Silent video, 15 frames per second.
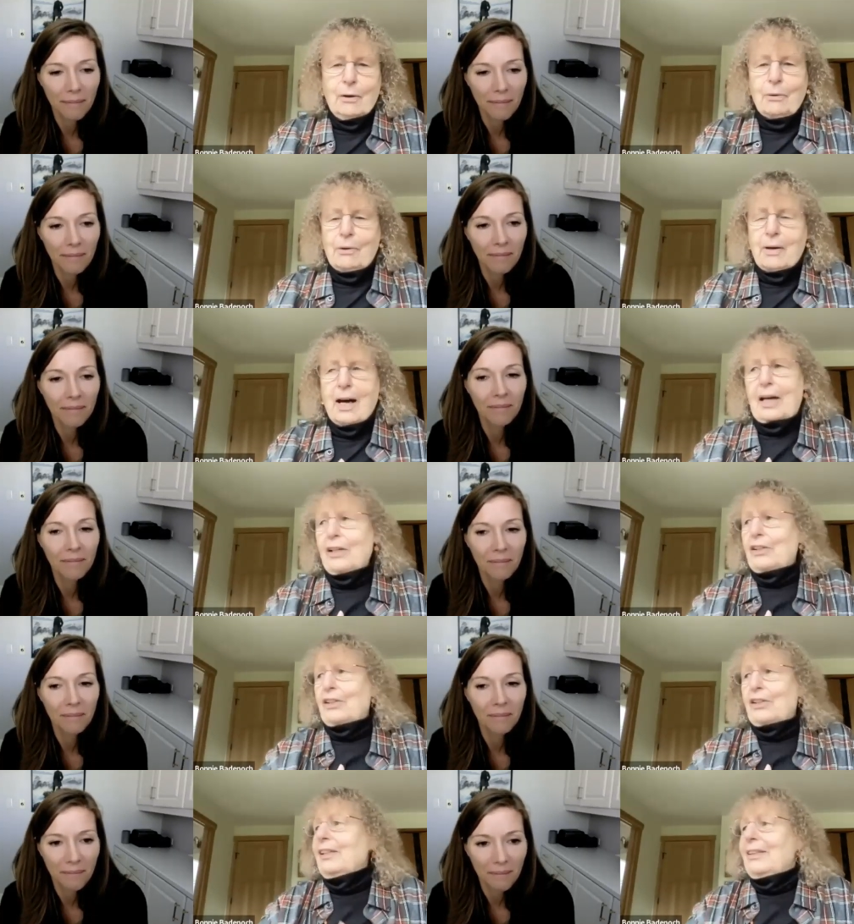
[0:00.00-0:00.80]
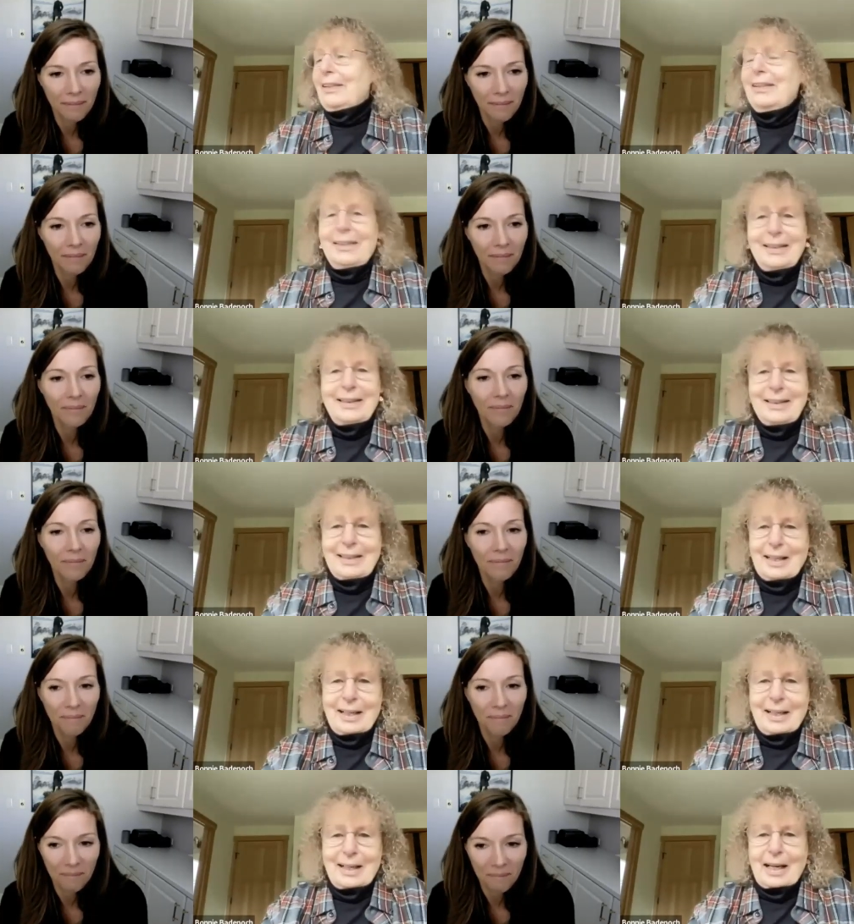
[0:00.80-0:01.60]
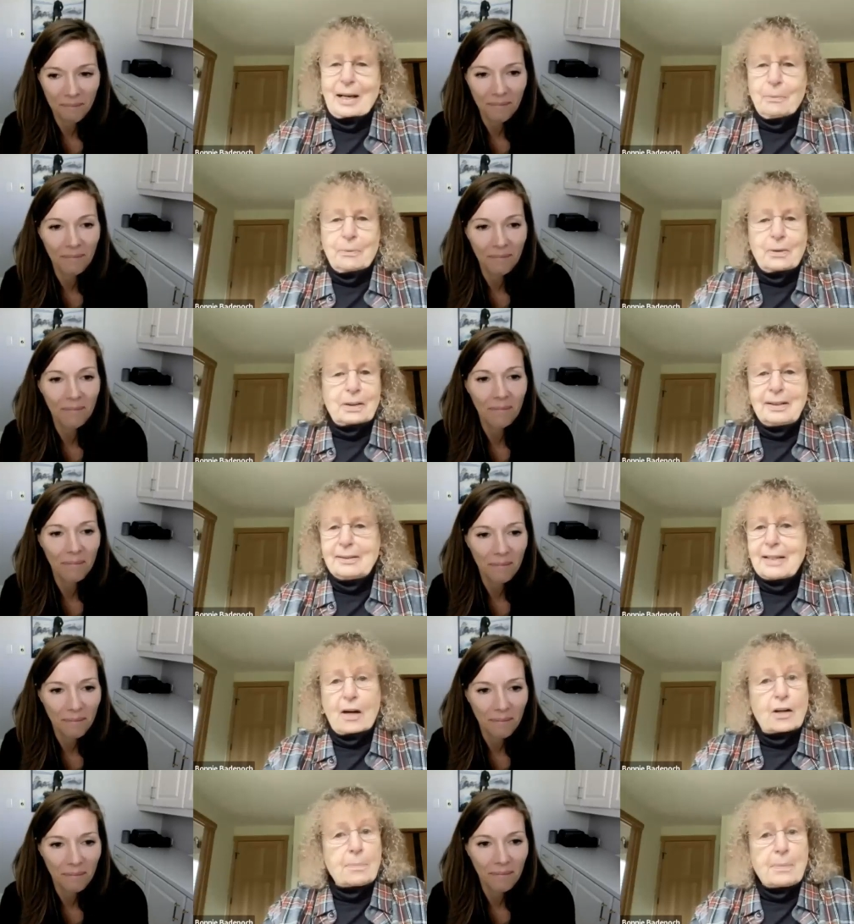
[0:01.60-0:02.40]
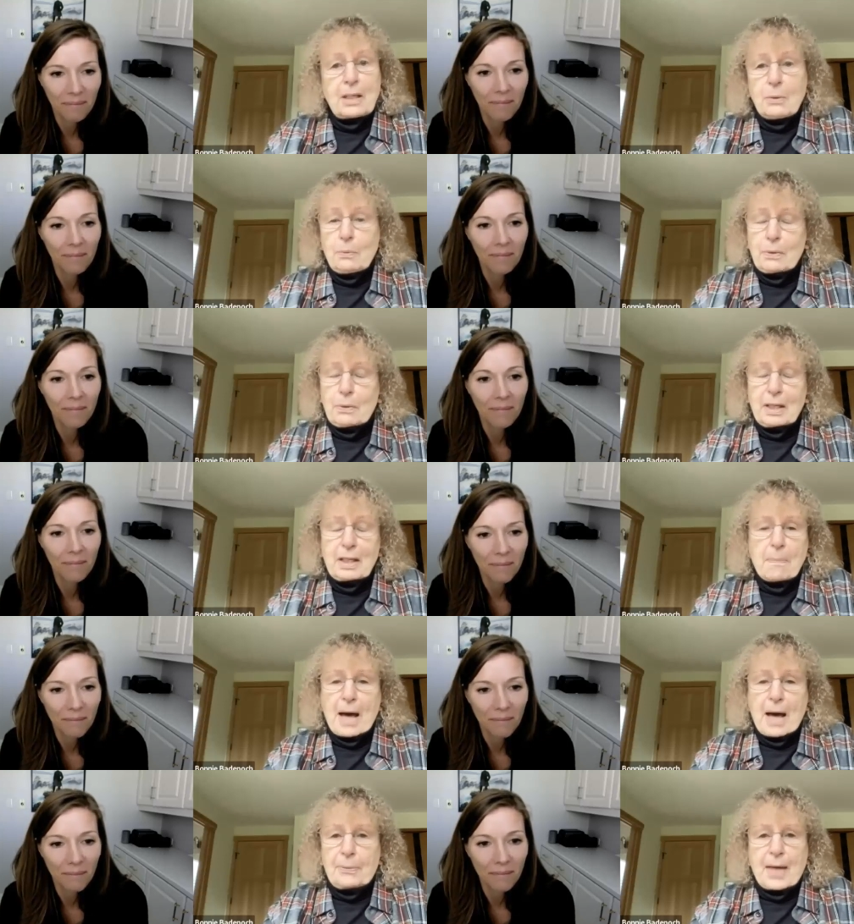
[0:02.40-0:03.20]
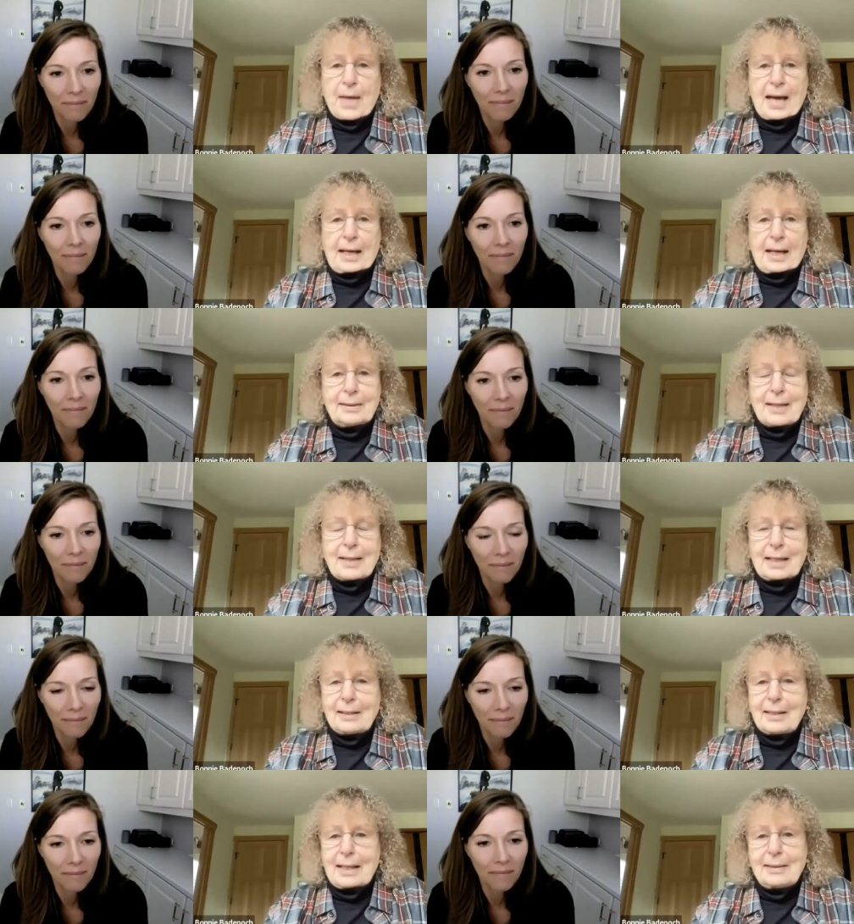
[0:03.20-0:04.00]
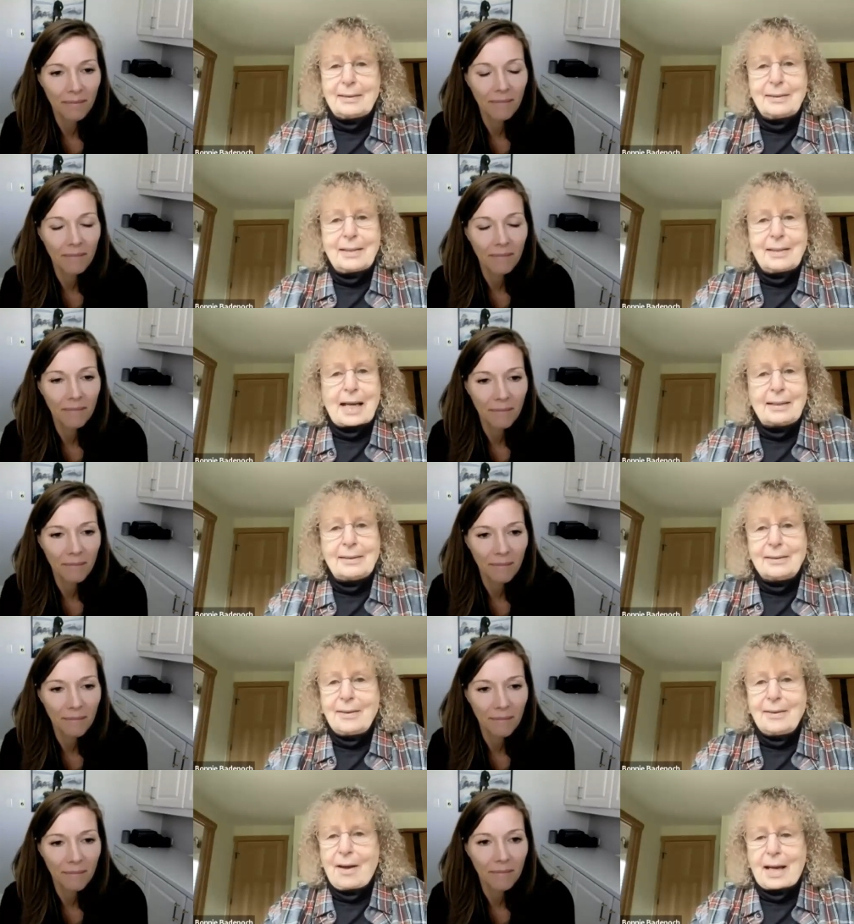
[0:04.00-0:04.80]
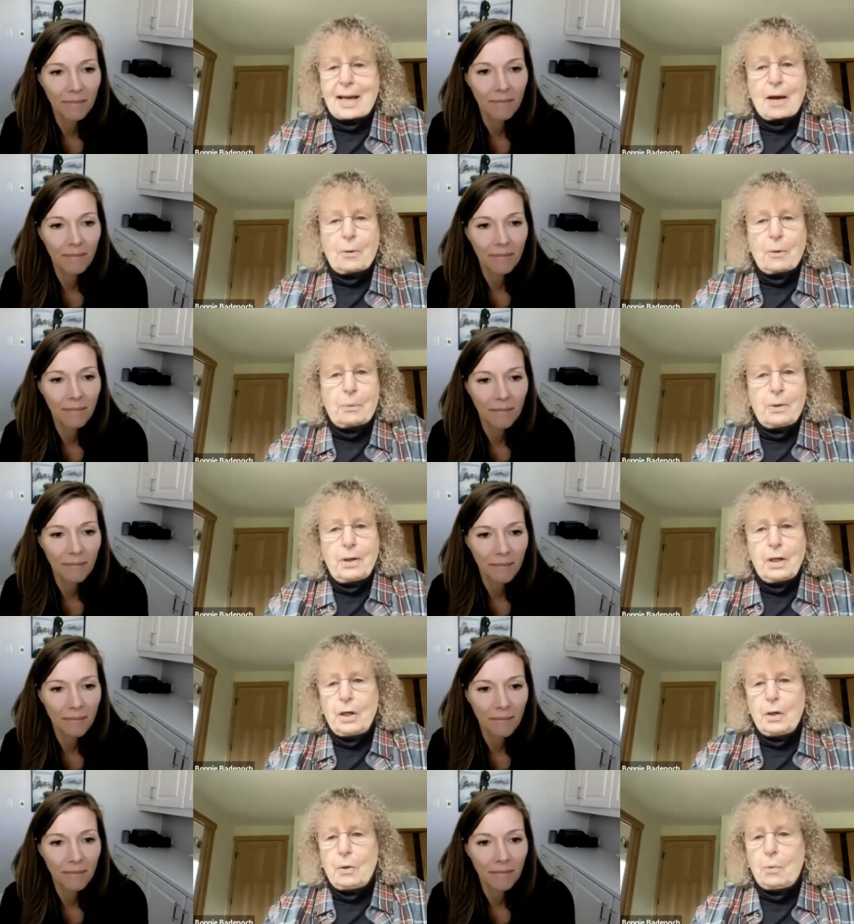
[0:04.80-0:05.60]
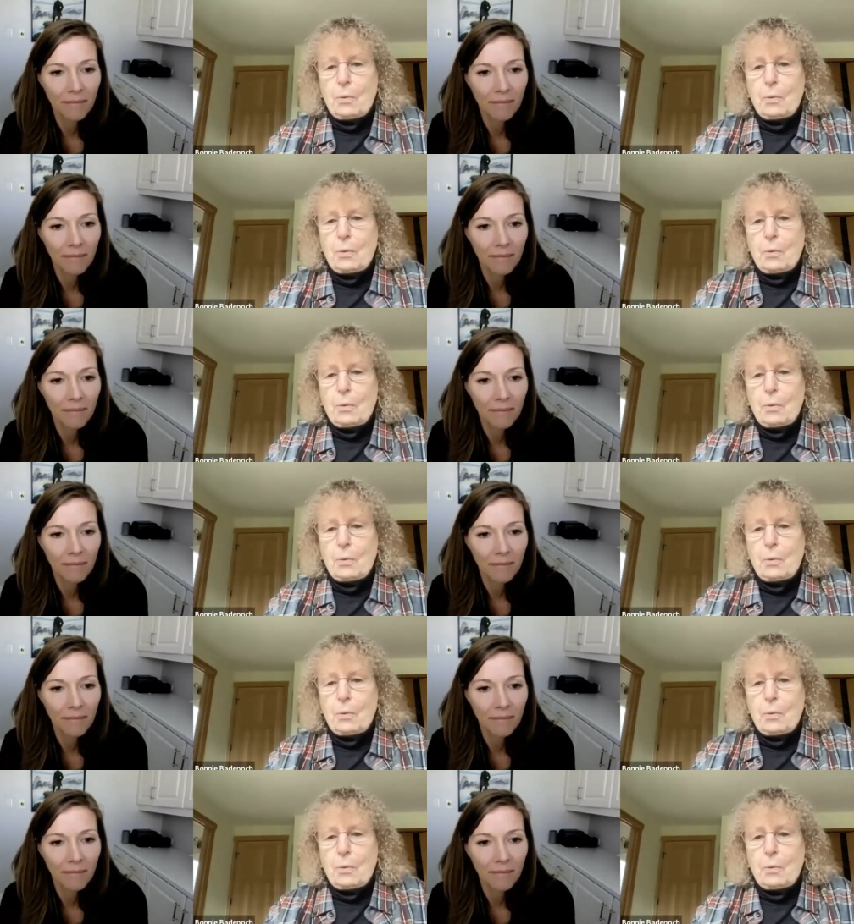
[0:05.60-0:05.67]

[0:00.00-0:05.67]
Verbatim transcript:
Speaker 1: Oh, gosh. Wow. It really scared me to read about that. It's like that's not how